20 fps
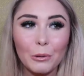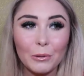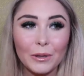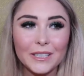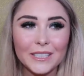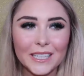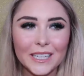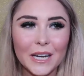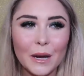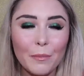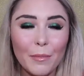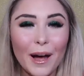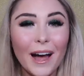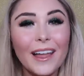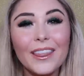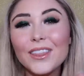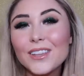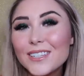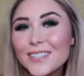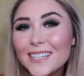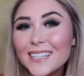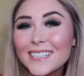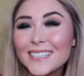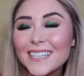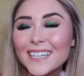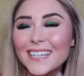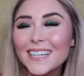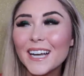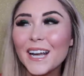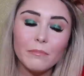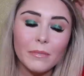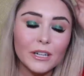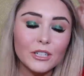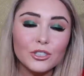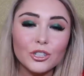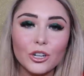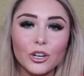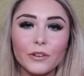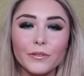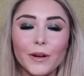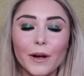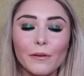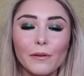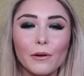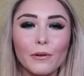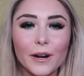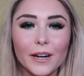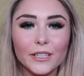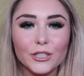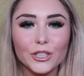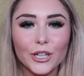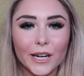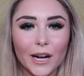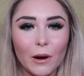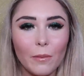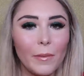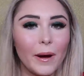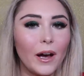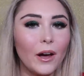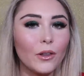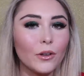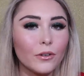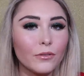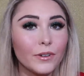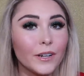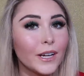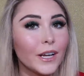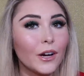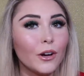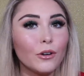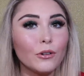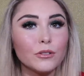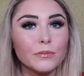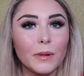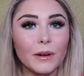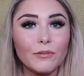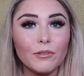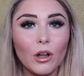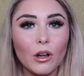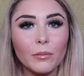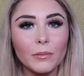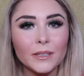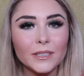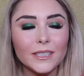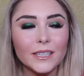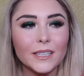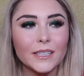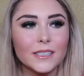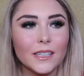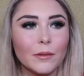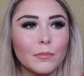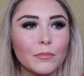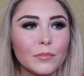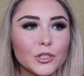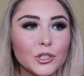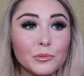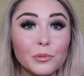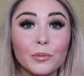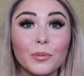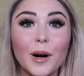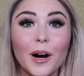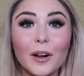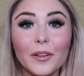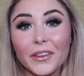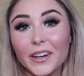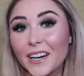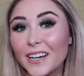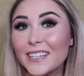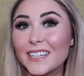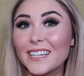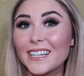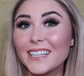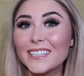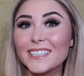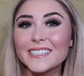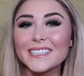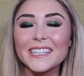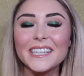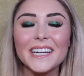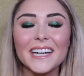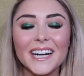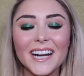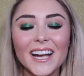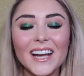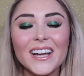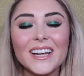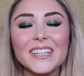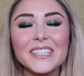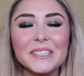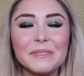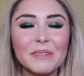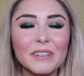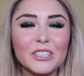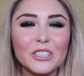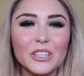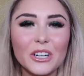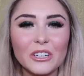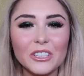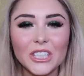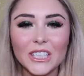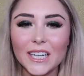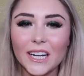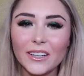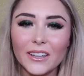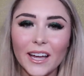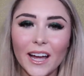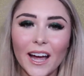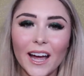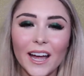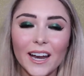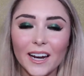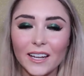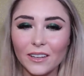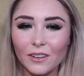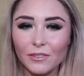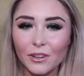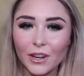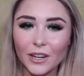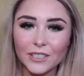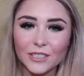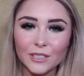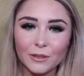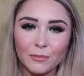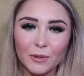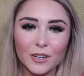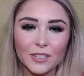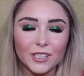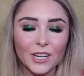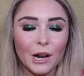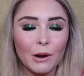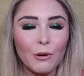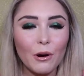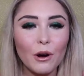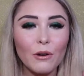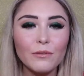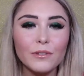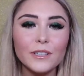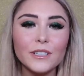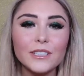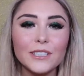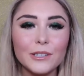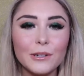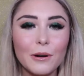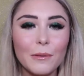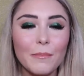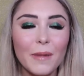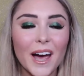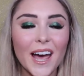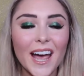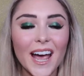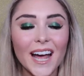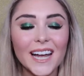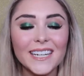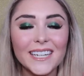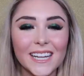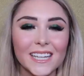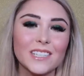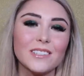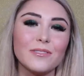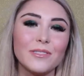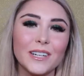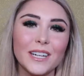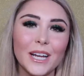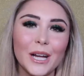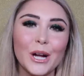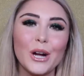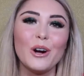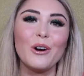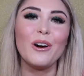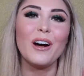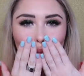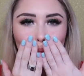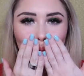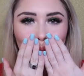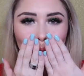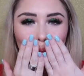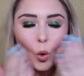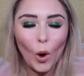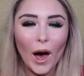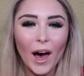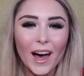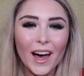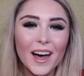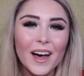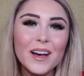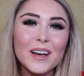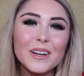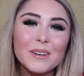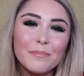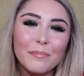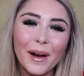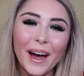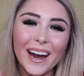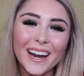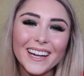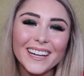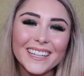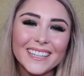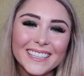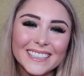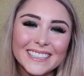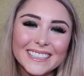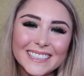reason behind the season. Make sure, if you haven't already, check out my other videos, my vlogmases. I'm super proud that I did it this year, so make sure to go check out that. And I love you guys so much, and I will hopefully see you in my next video. Mwah. Bye.